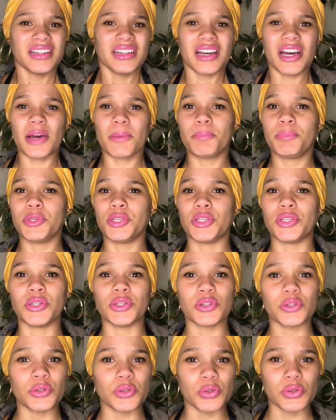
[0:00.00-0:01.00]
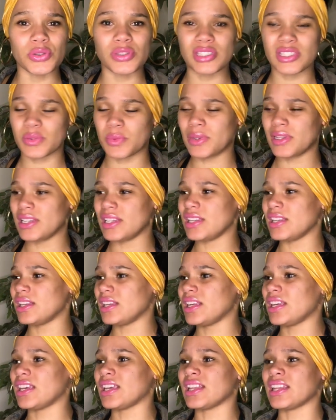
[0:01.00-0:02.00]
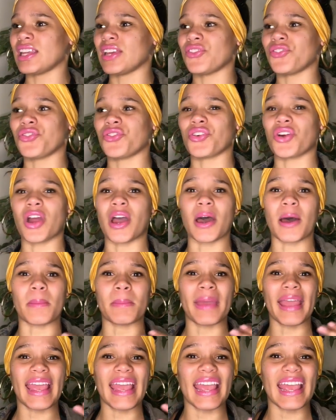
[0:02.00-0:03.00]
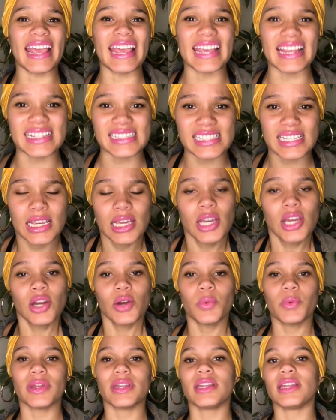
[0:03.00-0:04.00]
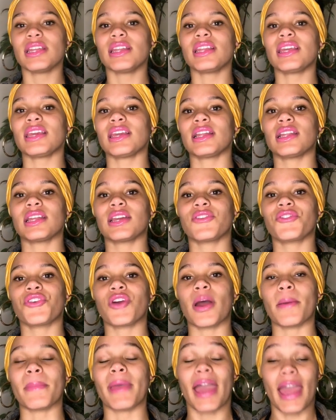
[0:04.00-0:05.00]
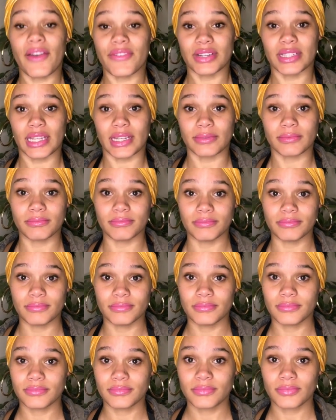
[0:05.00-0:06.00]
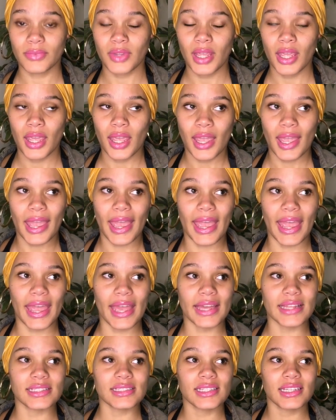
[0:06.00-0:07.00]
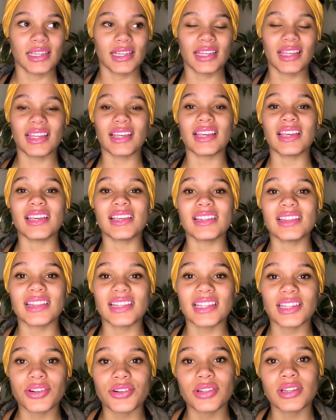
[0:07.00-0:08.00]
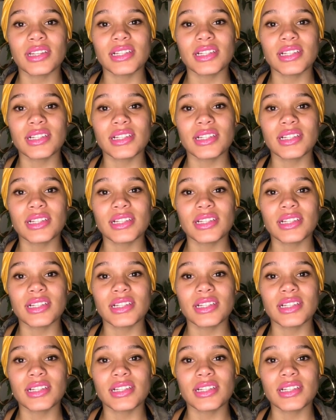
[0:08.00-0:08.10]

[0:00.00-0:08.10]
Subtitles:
abuse. We need healing from hate. We need healing from everything. And he literally